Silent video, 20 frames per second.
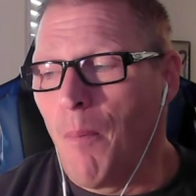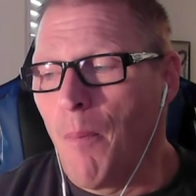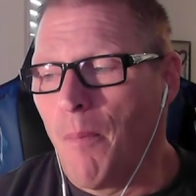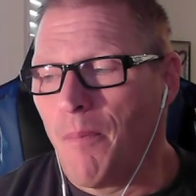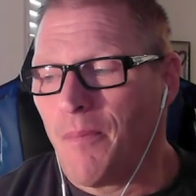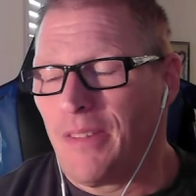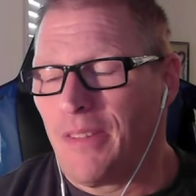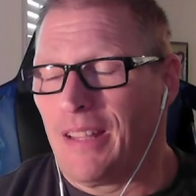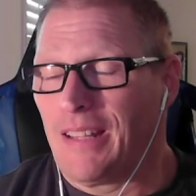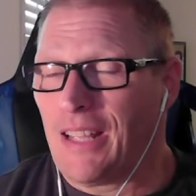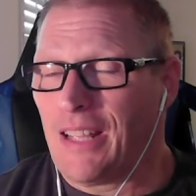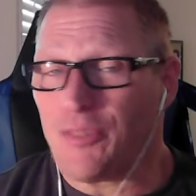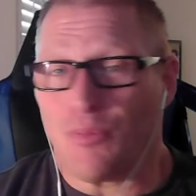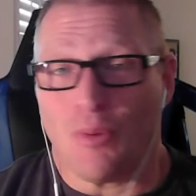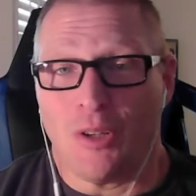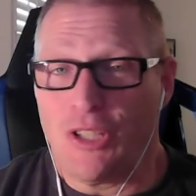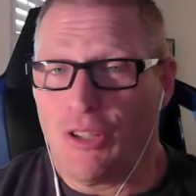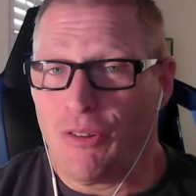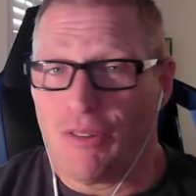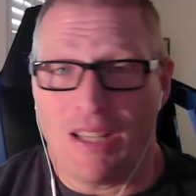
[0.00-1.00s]
that's
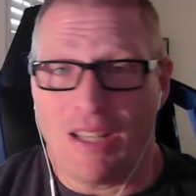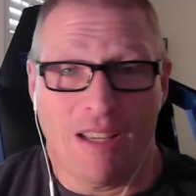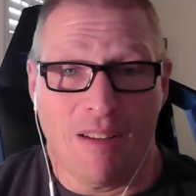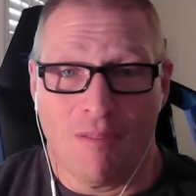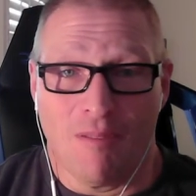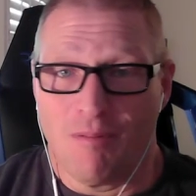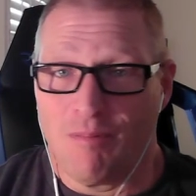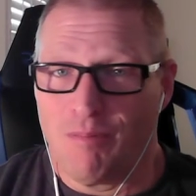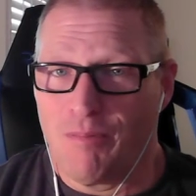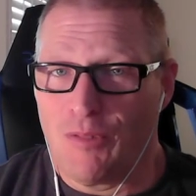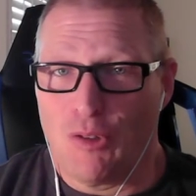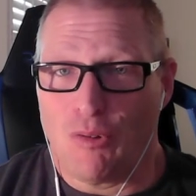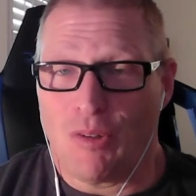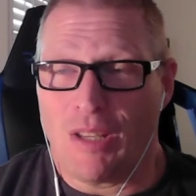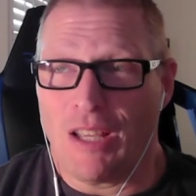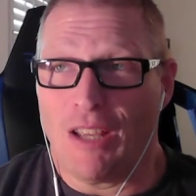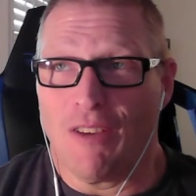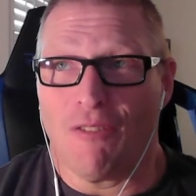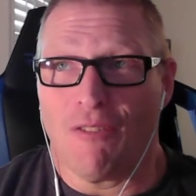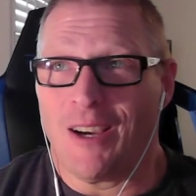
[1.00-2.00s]
one you can't you
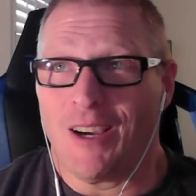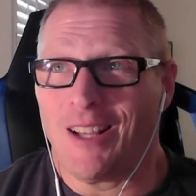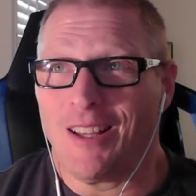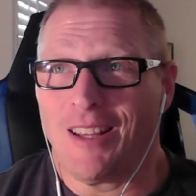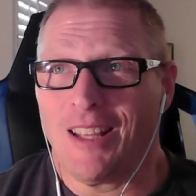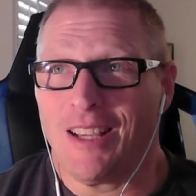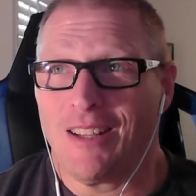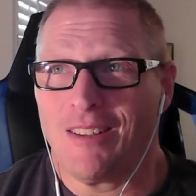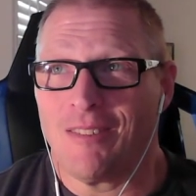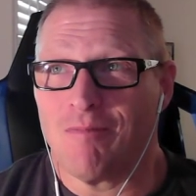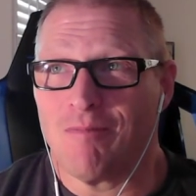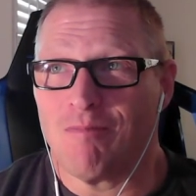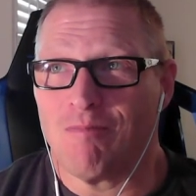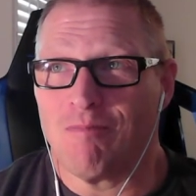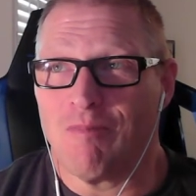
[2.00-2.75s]
can't violate.